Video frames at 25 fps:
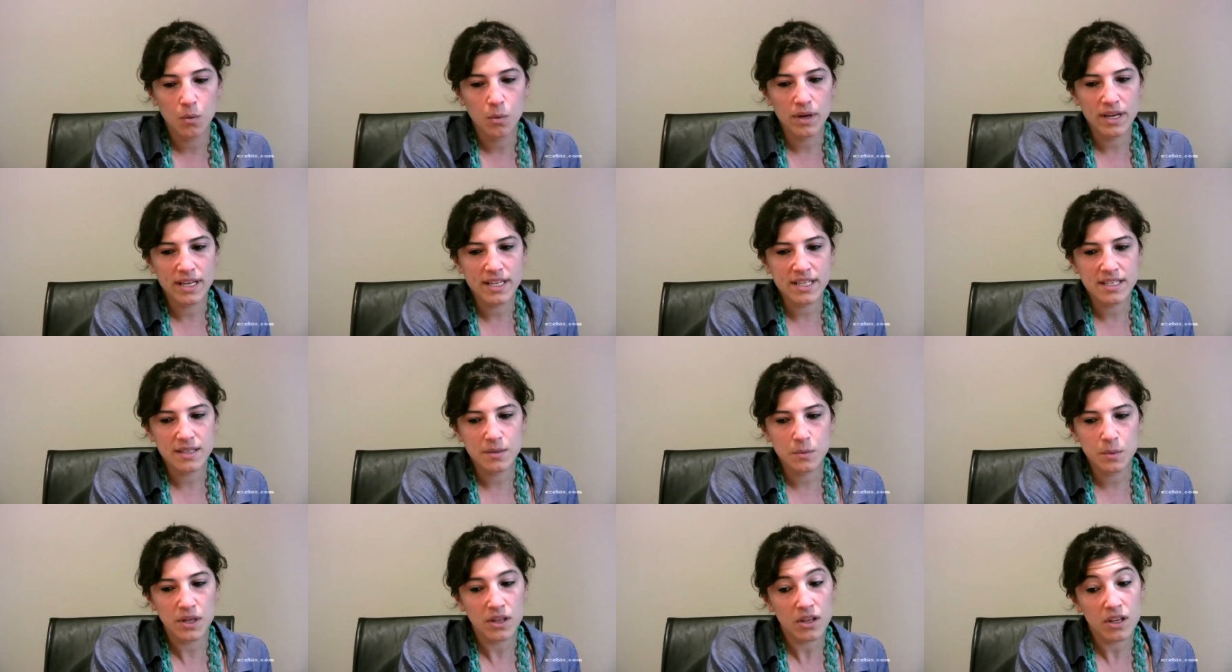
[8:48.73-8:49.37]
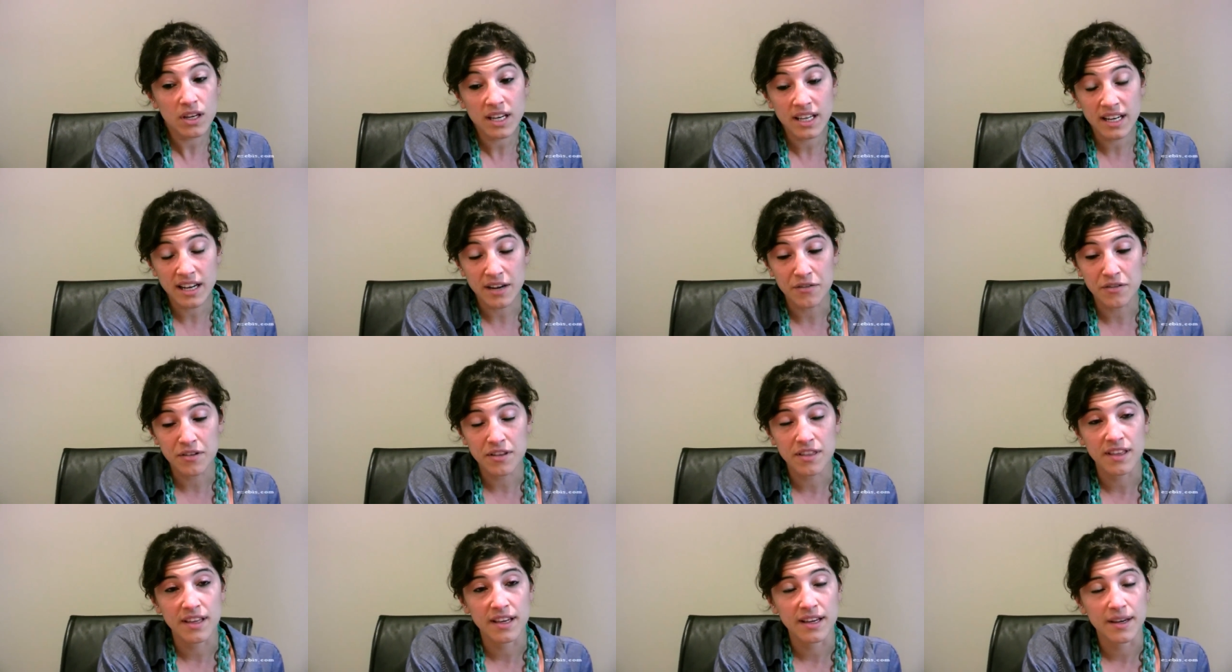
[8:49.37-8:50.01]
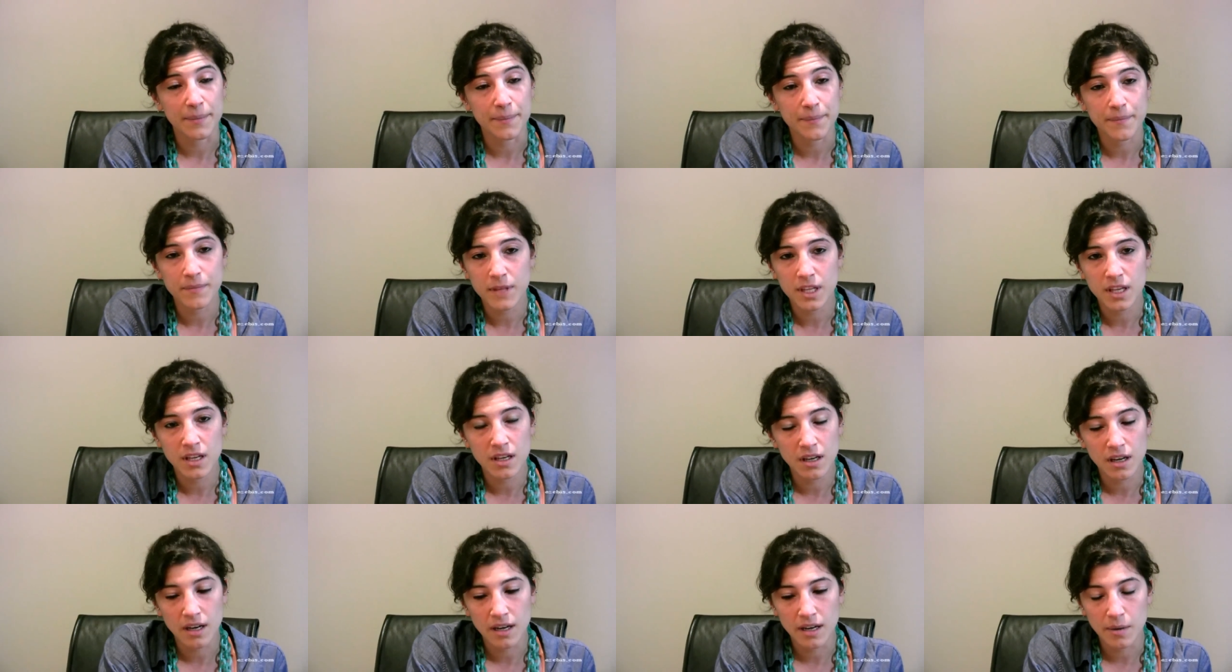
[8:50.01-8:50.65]
We look at everything.
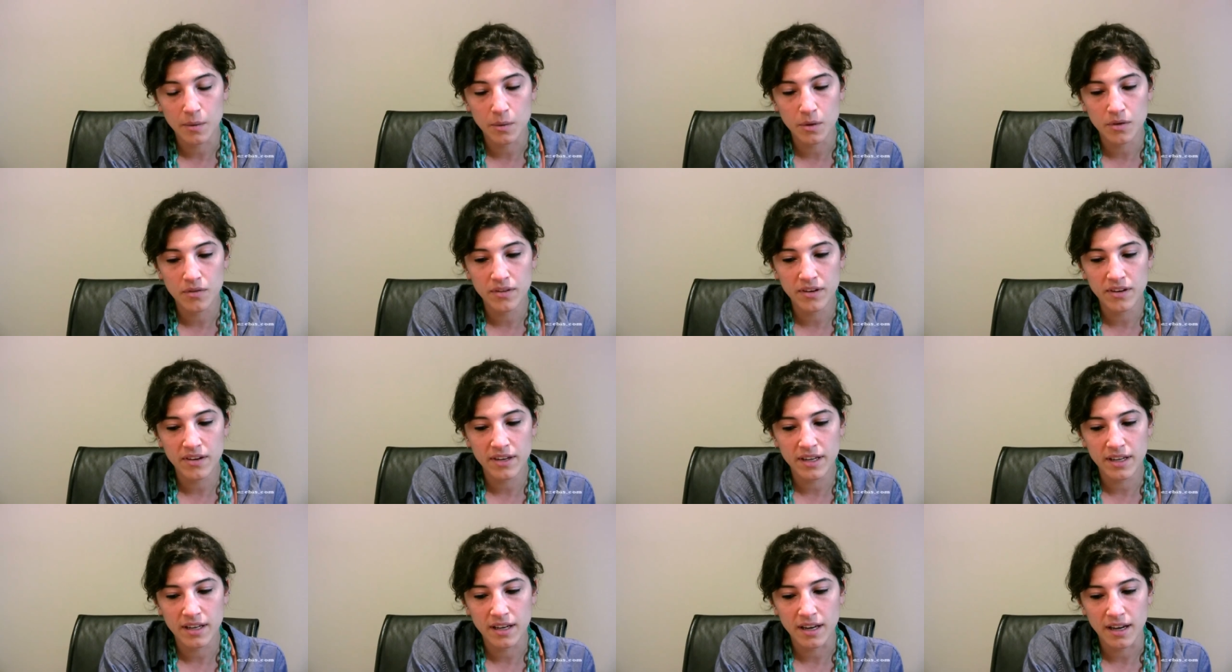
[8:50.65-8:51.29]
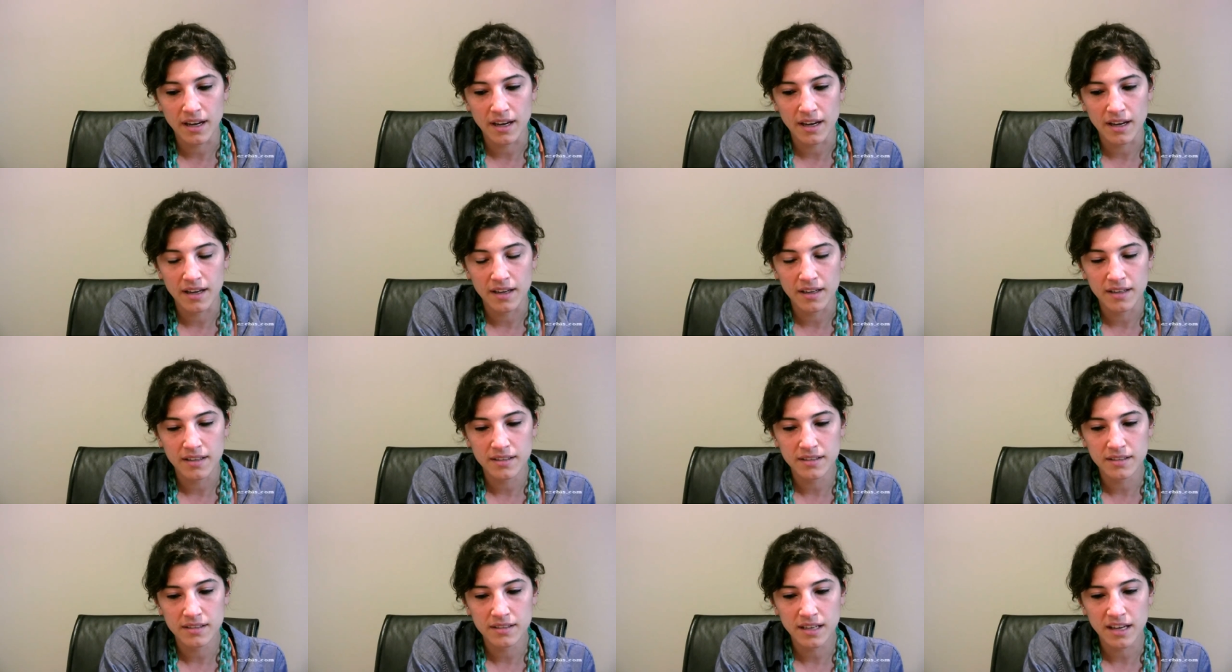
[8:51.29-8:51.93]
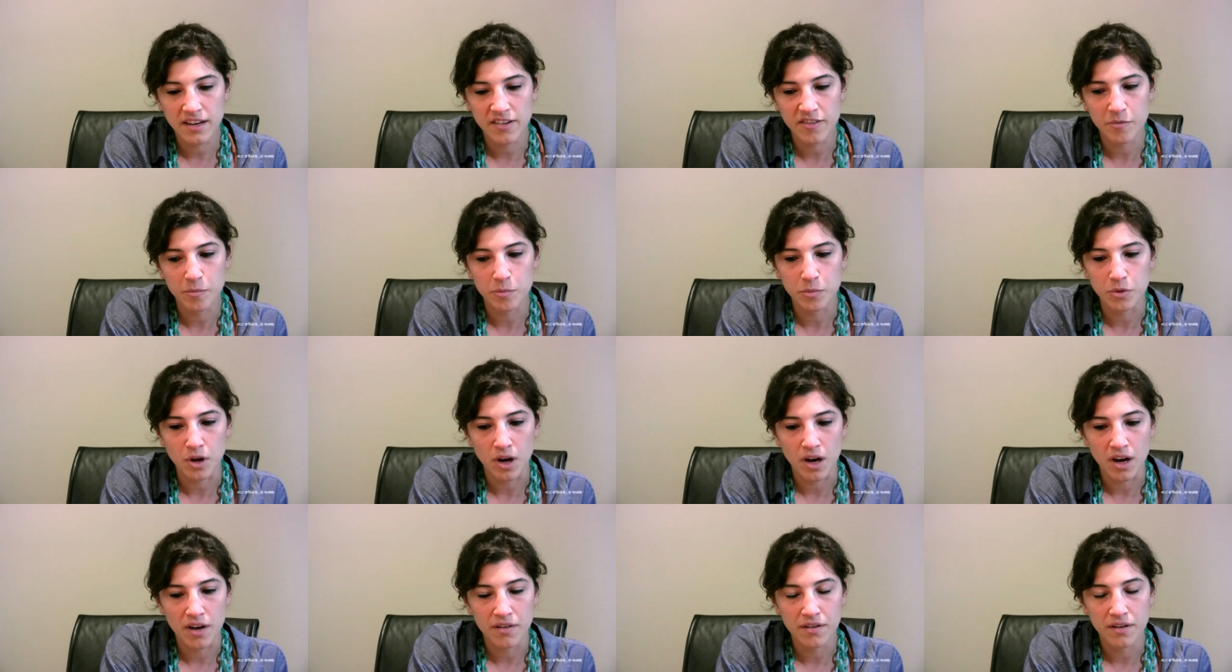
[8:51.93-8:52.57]
We're very kind of
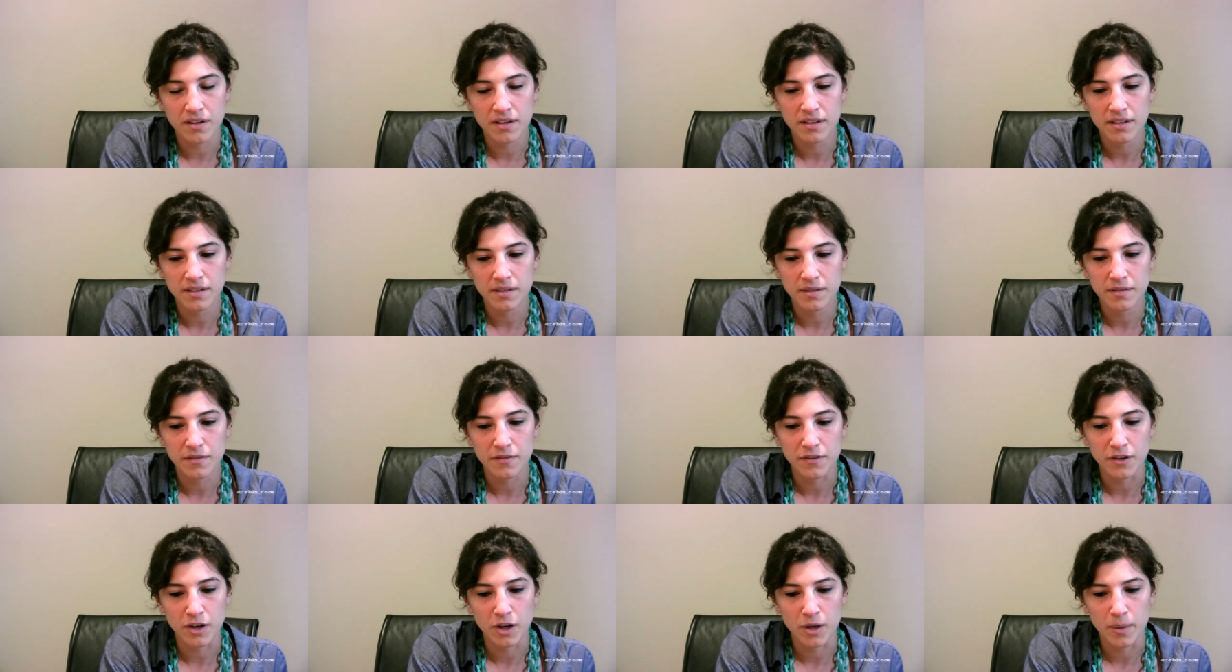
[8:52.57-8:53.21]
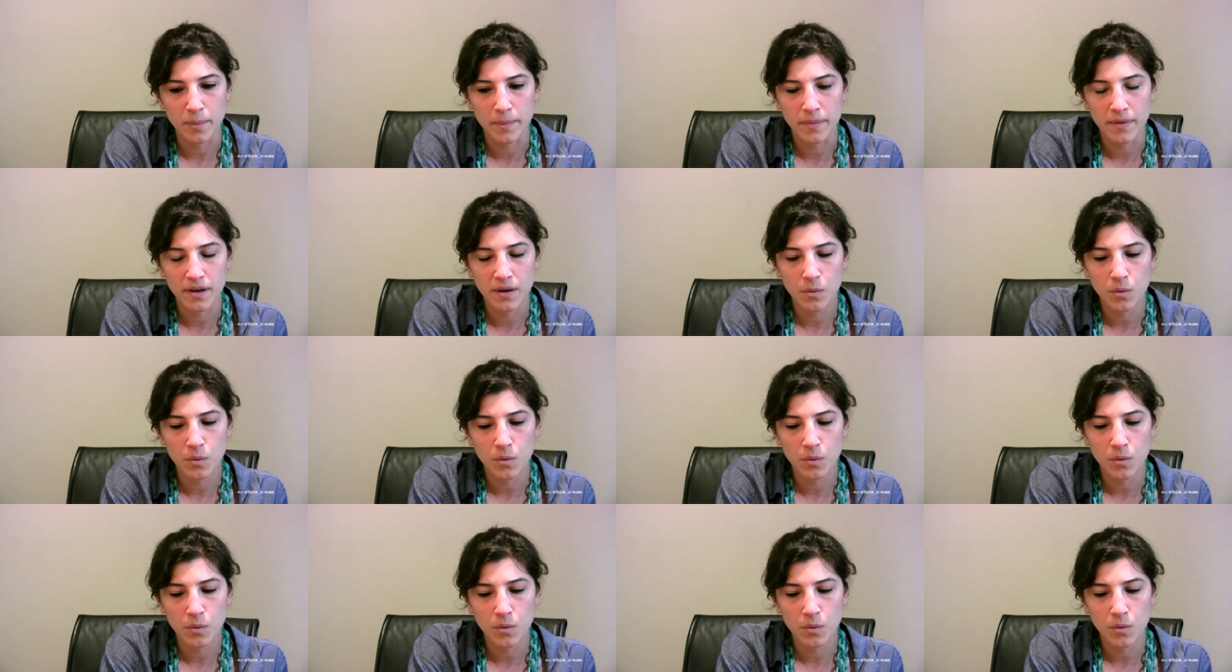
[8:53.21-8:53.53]
broad firm.